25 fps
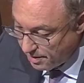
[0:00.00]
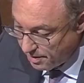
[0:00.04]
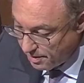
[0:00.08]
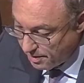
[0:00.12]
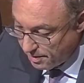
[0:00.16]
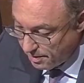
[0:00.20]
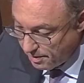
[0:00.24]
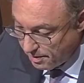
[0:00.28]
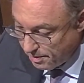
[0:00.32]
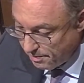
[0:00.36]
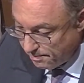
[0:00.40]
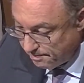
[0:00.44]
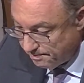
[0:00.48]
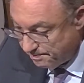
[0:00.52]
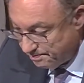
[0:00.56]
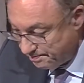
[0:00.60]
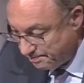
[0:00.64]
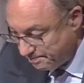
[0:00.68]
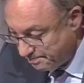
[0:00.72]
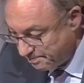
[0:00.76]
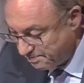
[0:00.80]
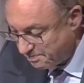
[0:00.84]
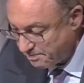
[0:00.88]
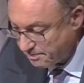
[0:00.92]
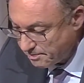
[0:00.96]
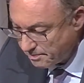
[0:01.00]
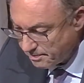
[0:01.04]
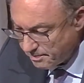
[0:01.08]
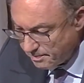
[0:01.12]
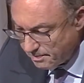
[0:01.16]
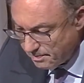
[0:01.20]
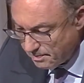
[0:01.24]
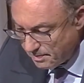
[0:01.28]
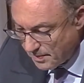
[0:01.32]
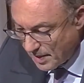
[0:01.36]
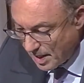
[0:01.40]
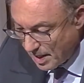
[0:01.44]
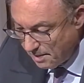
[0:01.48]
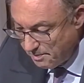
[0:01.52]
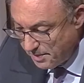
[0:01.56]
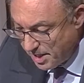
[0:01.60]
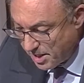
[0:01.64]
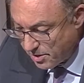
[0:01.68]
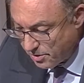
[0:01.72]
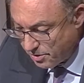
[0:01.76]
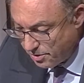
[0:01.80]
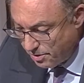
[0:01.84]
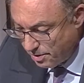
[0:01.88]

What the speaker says: at the same pace as technology.